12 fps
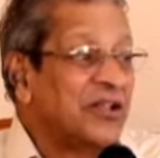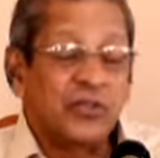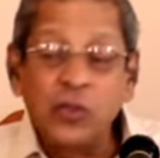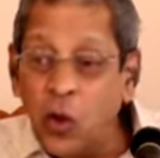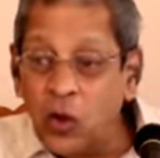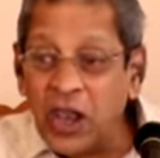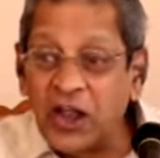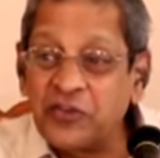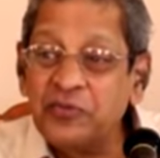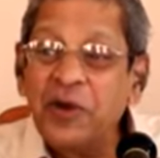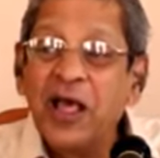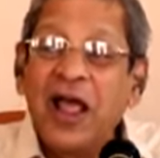though
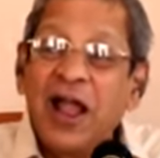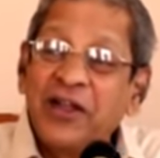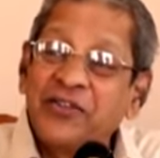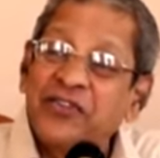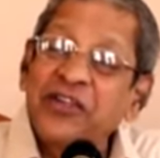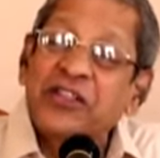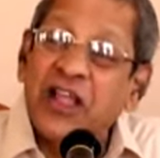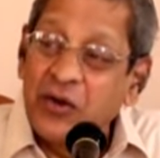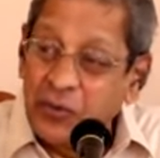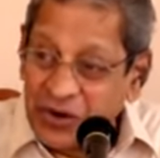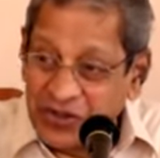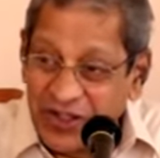Lakshmana and
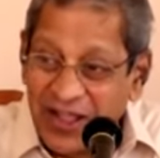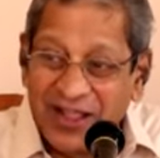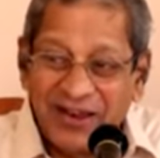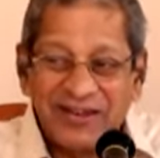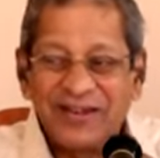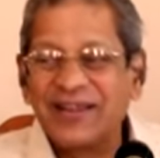Sita were there,